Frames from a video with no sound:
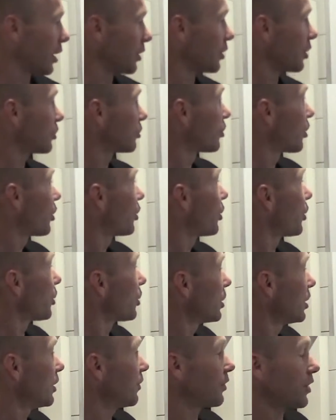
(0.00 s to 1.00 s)
And there's
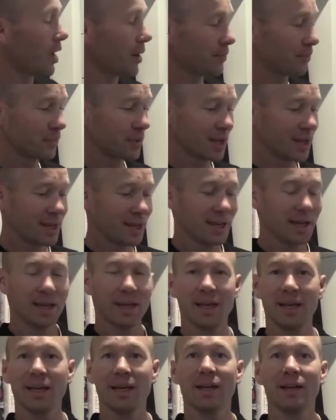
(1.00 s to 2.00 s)
30 of them
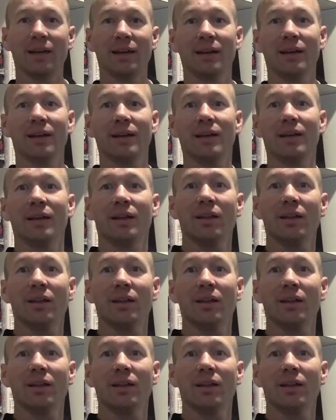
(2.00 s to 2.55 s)
in